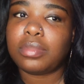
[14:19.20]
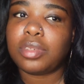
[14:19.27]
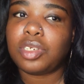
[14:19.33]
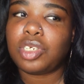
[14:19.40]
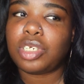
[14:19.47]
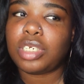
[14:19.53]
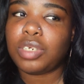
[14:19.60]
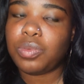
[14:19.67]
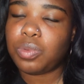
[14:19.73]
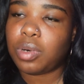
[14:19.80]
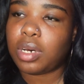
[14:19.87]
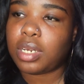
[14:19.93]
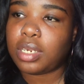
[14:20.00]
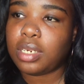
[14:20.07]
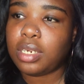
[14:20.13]
She
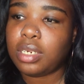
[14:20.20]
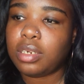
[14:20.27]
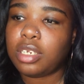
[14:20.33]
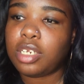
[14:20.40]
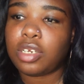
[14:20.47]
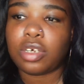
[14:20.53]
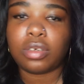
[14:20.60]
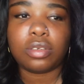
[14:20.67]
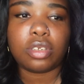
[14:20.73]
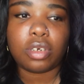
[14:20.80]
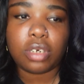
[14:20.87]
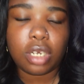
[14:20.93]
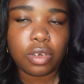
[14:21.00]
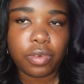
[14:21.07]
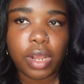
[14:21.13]
won, you know, so
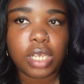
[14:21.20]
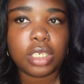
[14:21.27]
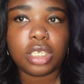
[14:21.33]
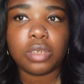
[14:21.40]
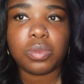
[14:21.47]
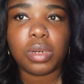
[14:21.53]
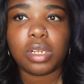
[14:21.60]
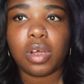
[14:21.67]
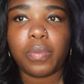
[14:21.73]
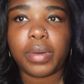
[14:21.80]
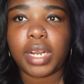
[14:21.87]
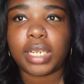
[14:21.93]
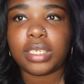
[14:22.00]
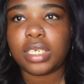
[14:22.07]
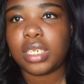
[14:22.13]
congrats to Willow, but
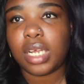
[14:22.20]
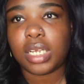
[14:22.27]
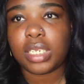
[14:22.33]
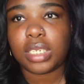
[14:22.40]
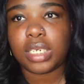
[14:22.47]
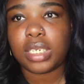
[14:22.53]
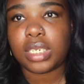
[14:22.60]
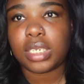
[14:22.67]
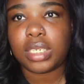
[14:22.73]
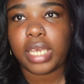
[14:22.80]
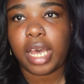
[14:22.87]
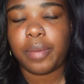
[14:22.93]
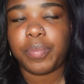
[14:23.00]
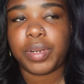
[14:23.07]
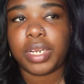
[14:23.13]
I did not see this
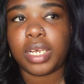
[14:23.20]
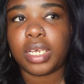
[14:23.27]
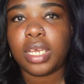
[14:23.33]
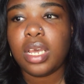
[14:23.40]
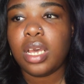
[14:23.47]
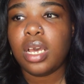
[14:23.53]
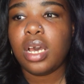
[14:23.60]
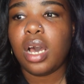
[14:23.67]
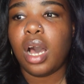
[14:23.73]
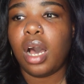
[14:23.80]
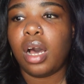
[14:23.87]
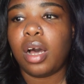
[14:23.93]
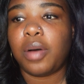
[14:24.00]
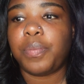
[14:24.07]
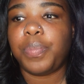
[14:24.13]
happening.
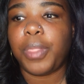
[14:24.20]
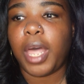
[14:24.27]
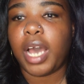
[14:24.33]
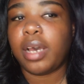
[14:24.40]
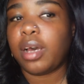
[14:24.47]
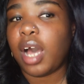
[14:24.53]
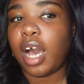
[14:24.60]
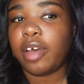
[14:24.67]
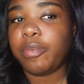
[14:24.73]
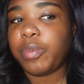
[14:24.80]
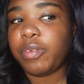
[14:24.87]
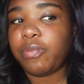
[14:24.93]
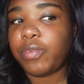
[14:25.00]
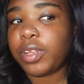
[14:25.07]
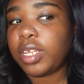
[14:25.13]
I've
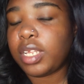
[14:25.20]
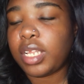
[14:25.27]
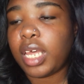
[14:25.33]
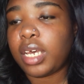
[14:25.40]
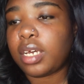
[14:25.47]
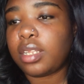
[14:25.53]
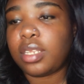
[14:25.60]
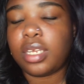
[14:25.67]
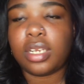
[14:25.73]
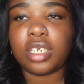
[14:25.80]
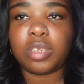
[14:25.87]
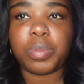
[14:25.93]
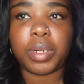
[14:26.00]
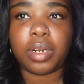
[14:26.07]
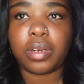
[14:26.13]
been feeling like
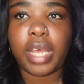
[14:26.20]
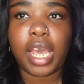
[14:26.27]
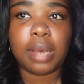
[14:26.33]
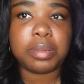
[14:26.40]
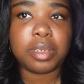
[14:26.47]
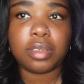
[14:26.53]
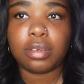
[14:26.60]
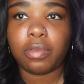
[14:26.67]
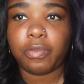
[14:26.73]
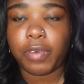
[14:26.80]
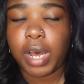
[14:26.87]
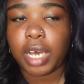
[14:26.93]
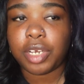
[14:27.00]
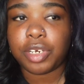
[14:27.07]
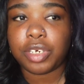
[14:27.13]
Athena's been on absolute
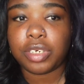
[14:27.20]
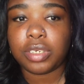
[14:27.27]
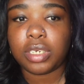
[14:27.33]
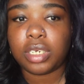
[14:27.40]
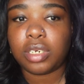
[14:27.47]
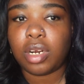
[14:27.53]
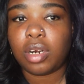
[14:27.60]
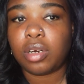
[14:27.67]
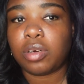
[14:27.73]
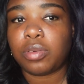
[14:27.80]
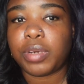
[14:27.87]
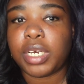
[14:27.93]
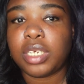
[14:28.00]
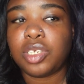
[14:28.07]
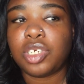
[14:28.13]
fire in
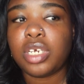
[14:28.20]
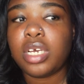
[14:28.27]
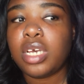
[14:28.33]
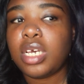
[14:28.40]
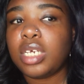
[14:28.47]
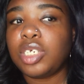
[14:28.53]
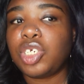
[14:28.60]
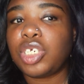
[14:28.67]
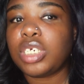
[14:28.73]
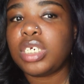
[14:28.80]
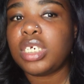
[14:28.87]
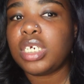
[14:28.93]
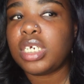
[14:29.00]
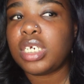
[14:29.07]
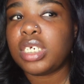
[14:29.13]
ROH.
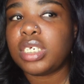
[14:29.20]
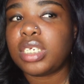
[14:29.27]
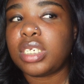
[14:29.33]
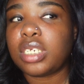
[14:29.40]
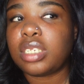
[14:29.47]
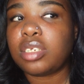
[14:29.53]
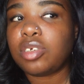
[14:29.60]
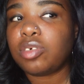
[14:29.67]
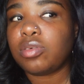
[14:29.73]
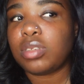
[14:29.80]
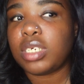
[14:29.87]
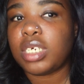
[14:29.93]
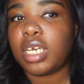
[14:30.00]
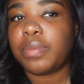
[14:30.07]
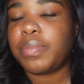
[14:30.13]
She is
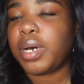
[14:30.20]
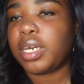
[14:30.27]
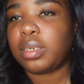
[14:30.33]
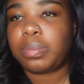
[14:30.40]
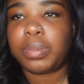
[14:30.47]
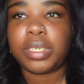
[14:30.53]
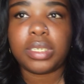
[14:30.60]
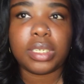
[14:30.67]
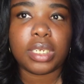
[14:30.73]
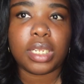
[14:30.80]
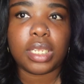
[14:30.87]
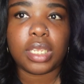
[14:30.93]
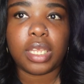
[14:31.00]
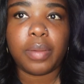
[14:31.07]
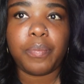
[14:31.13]
literally, in my
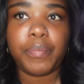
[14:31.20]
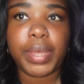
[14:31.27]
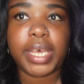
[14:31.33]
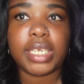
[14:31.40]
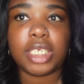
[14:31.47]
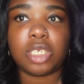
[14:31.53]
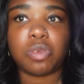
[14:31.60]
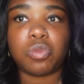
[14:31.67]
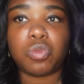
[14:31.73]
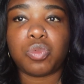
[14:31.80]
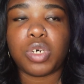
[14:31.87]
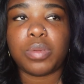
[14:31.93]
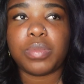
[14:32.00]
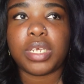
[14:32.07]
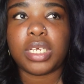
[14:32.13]
opinion, the best
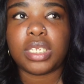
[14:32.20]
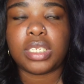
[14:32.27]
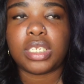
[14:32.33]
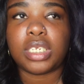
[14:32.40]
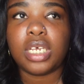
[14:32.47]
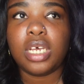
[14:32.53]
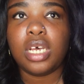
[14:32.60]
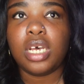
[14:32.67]
women's